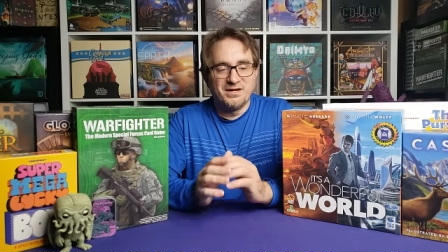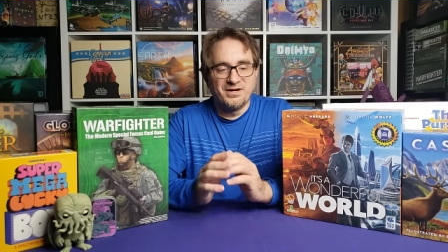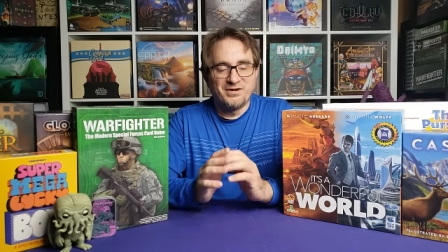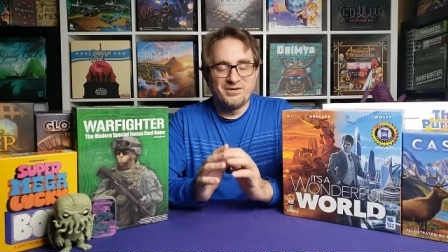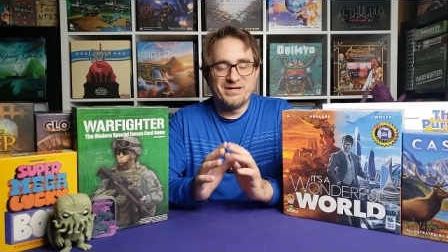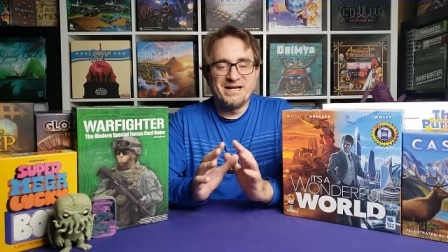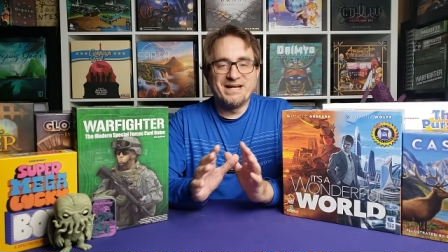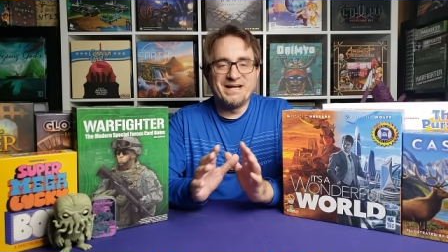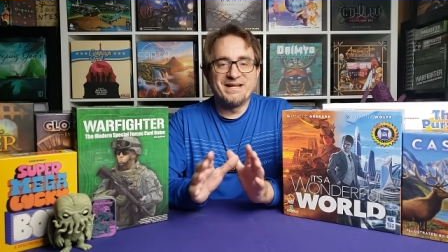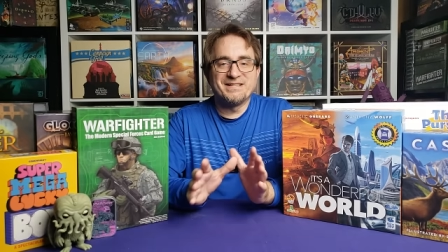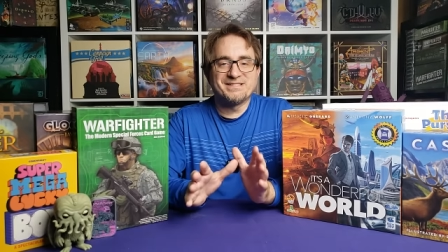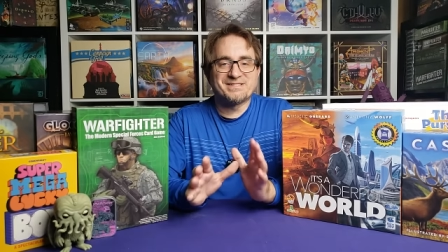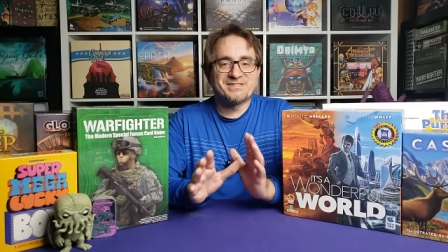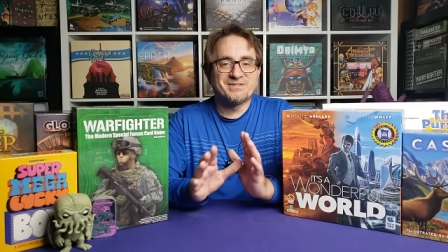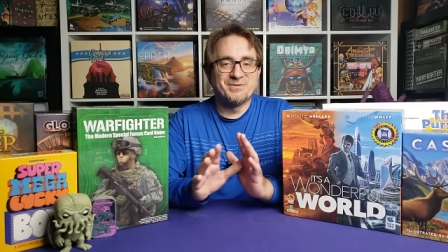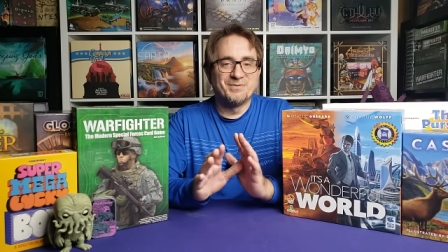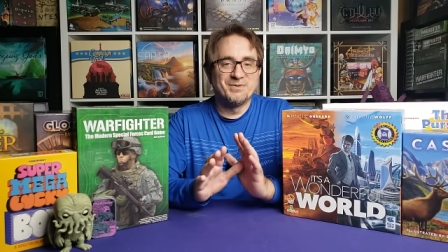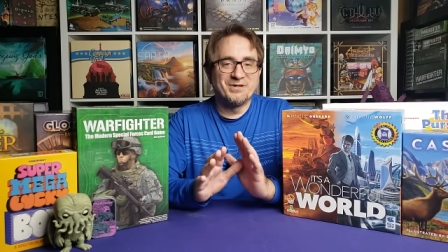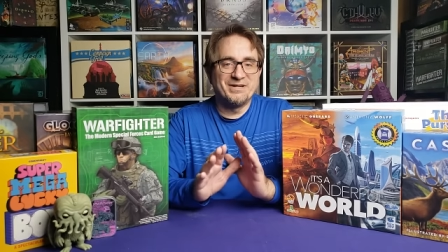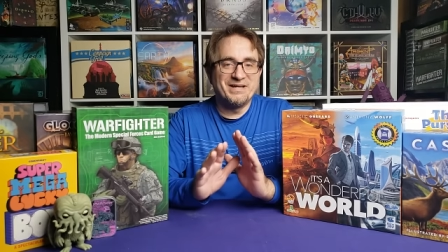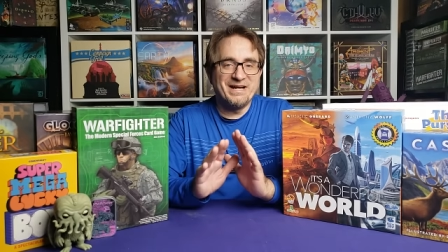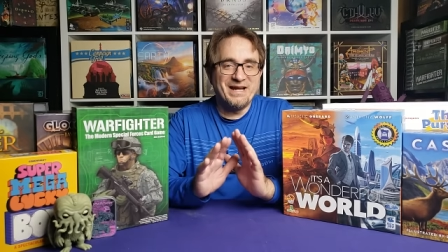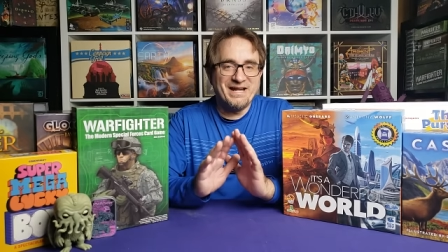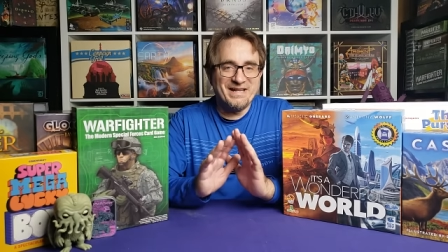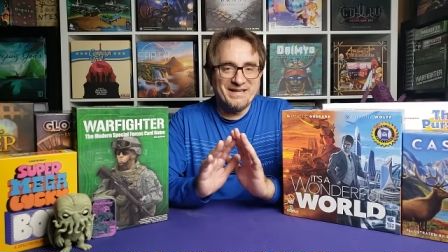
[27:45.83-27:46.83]
All right, so
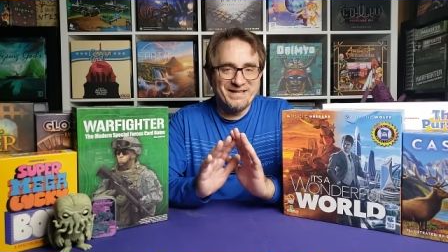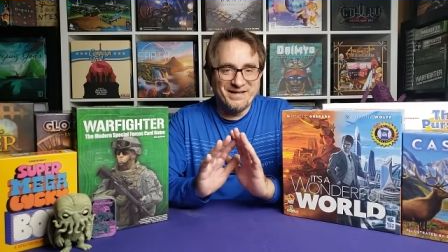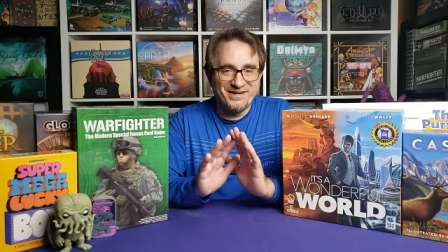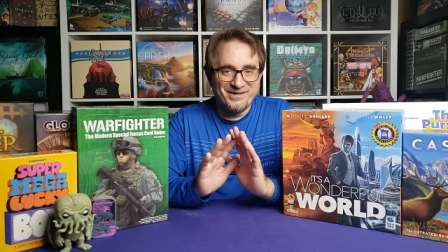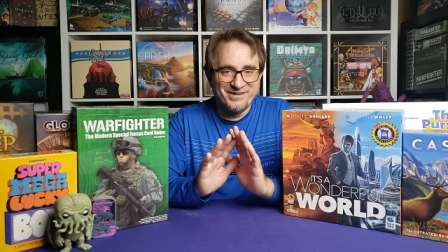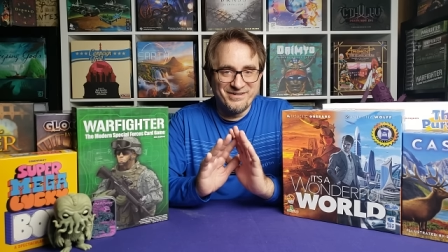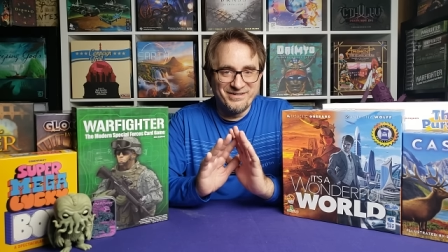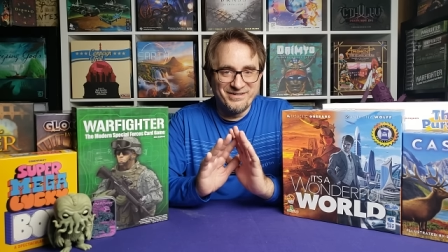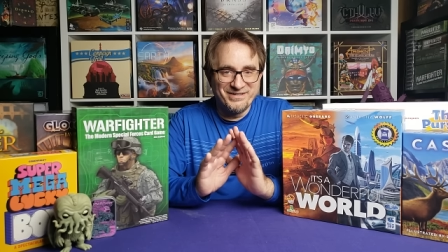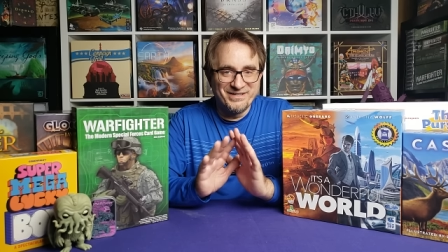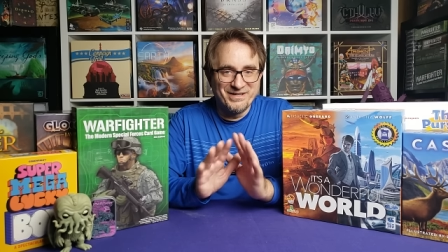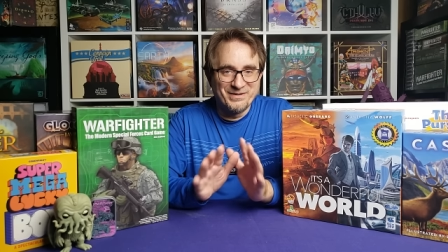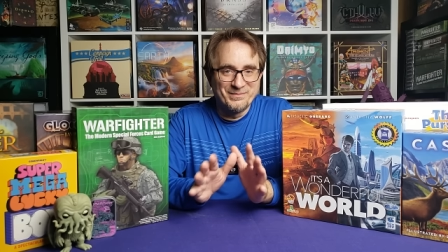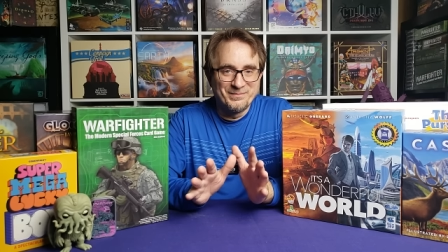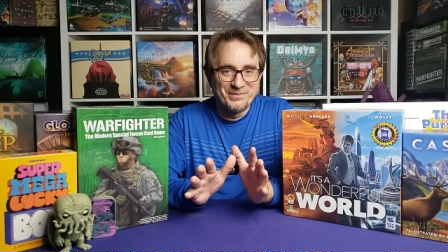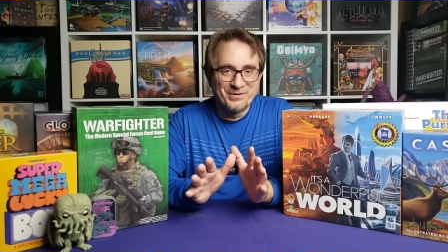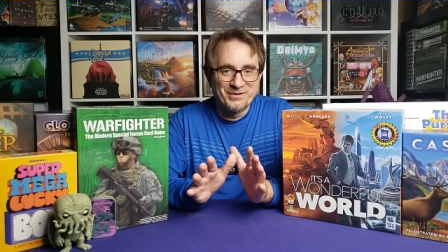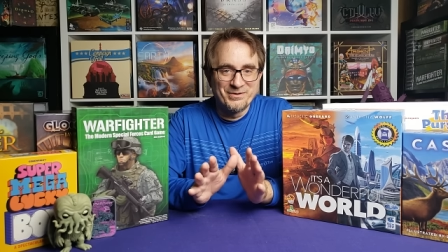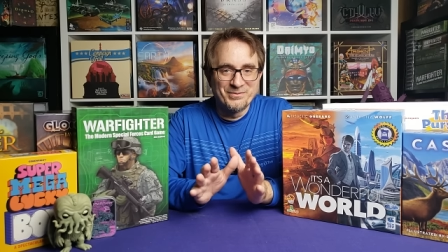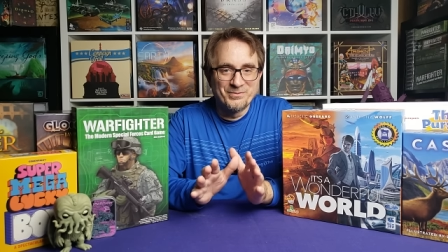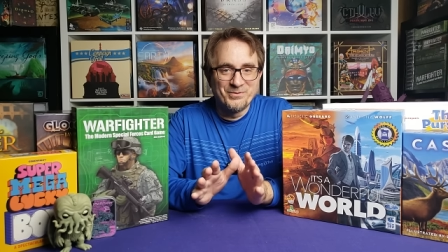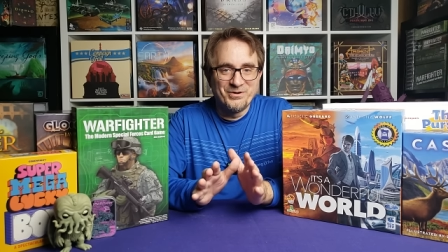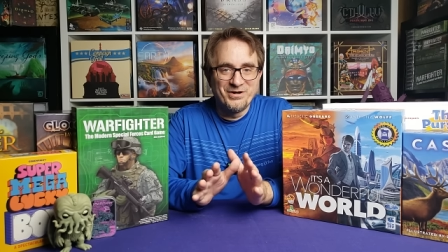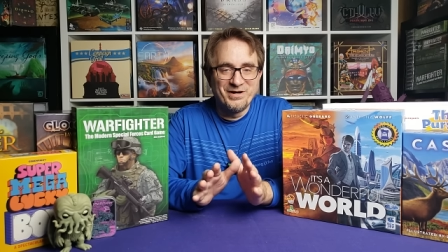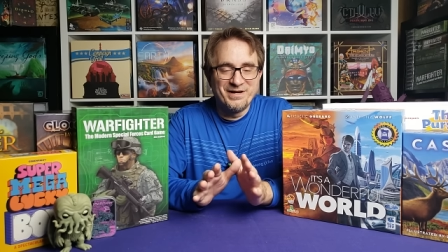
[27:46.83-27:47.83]
we're at our
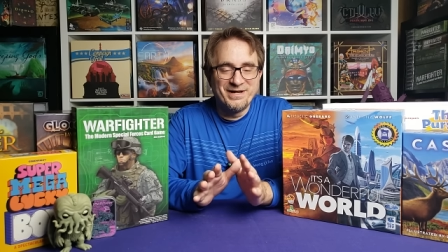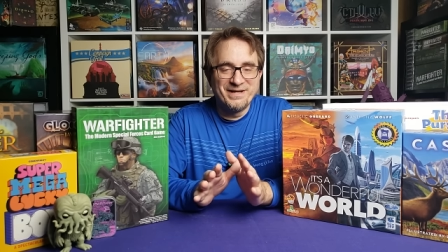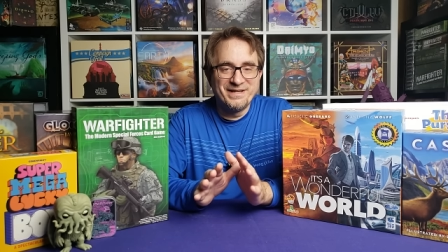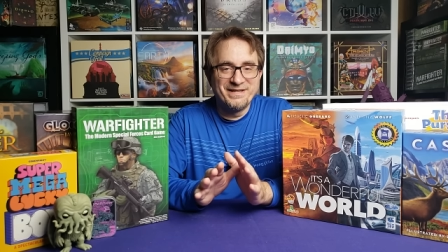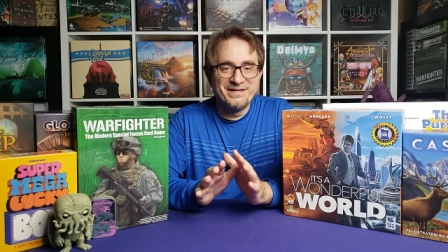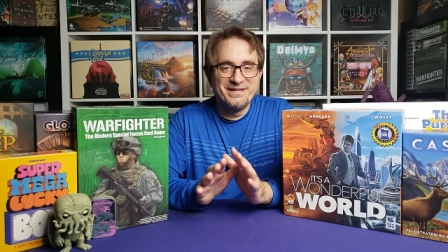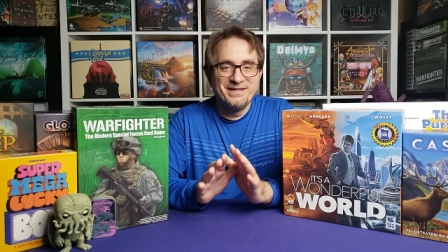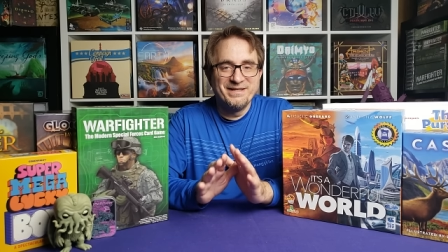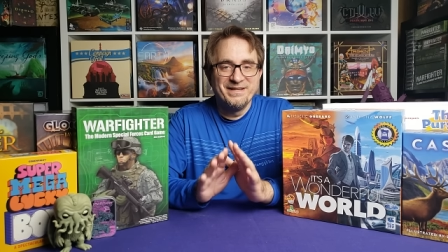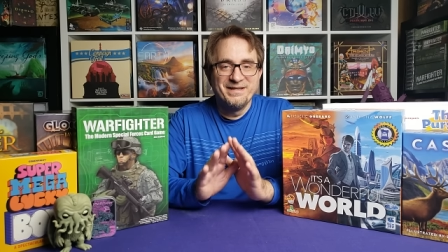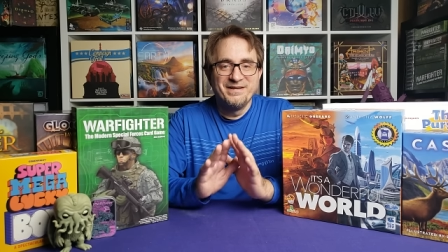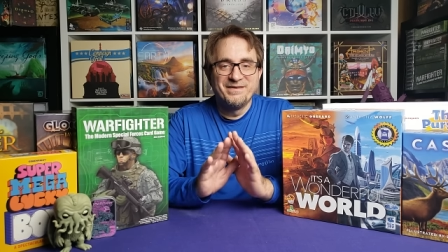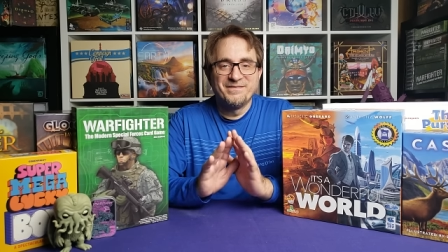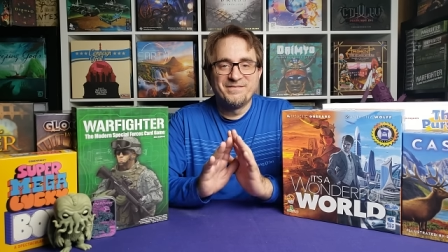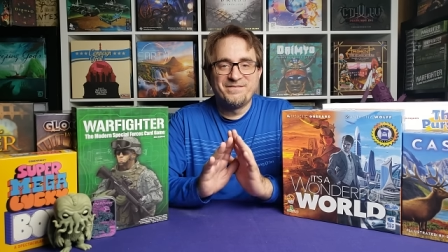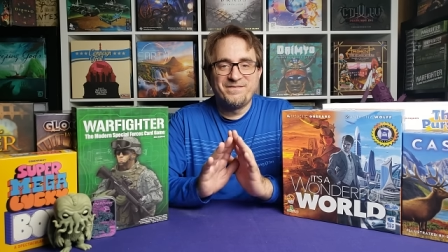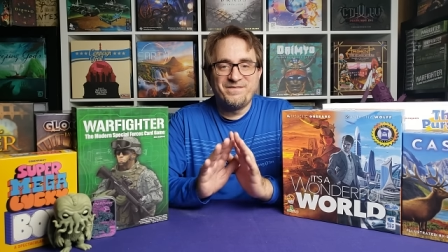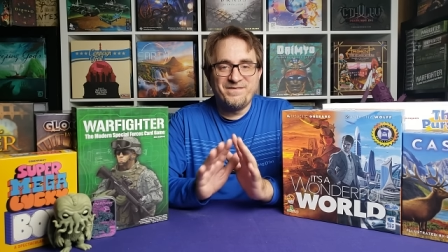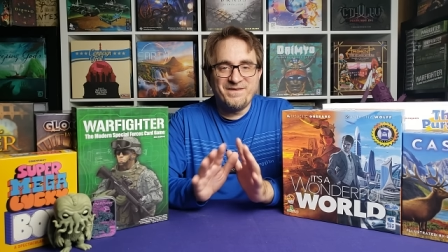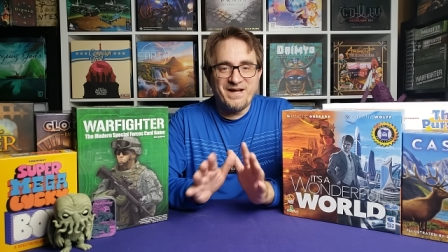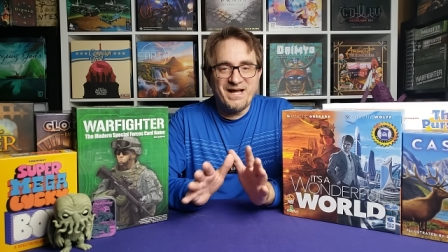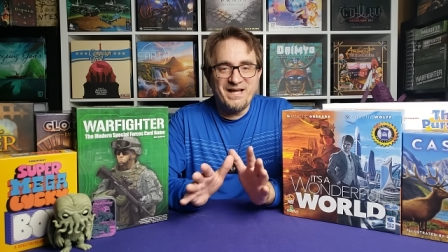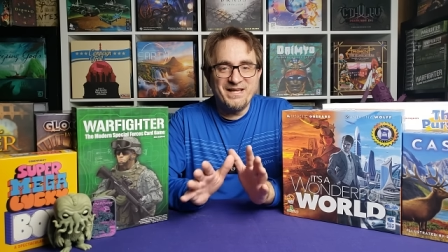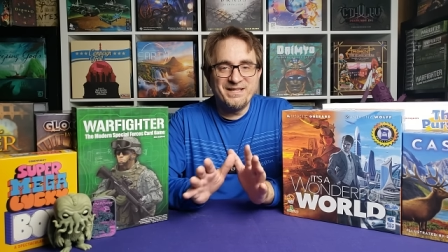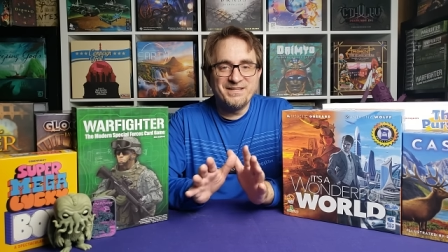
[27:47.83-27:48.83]
number one
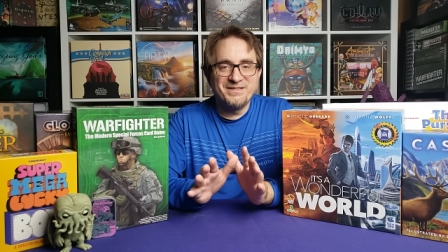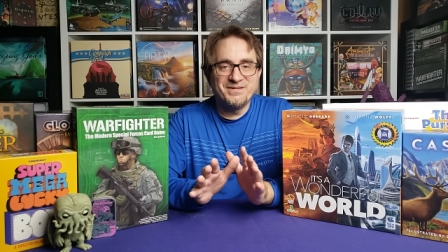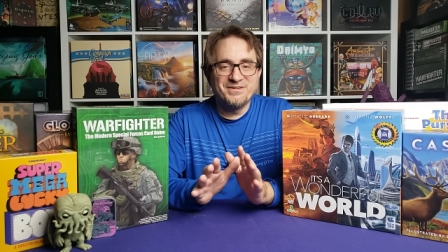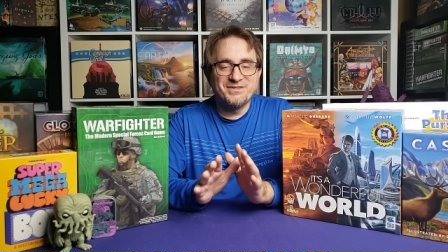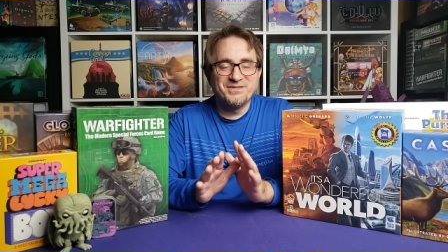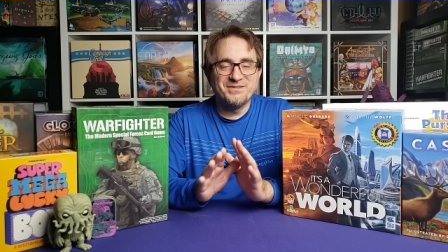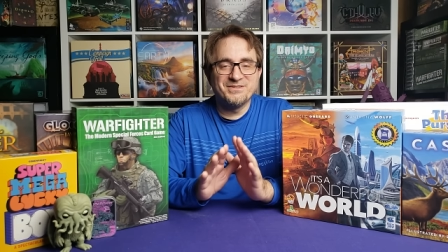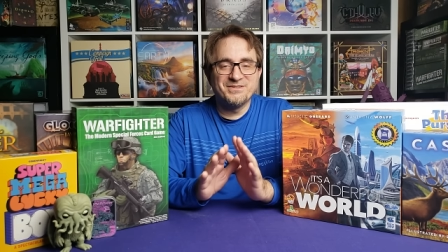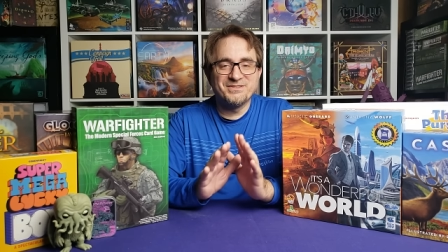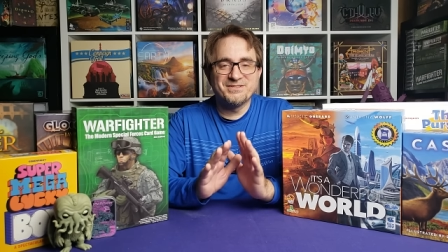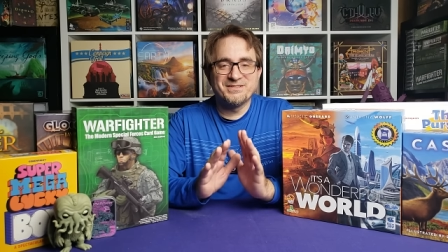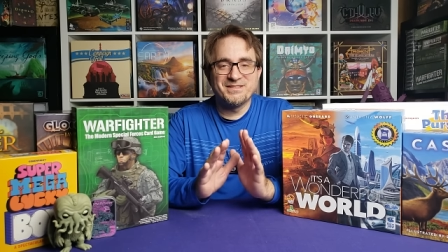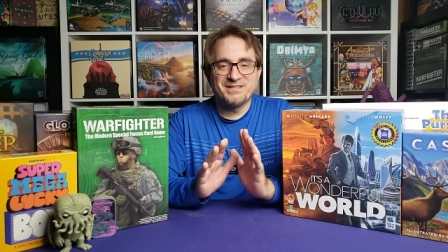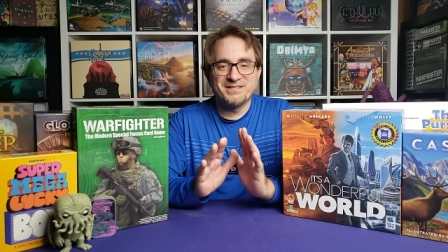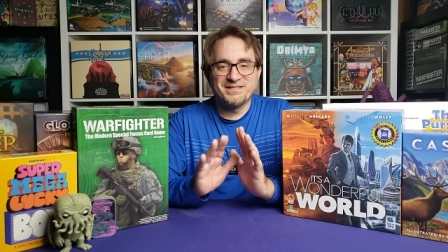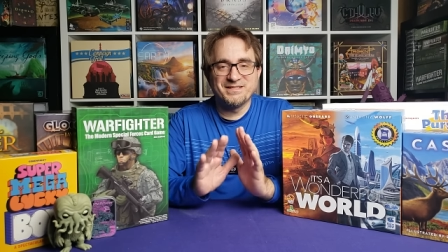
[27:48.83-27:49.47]
final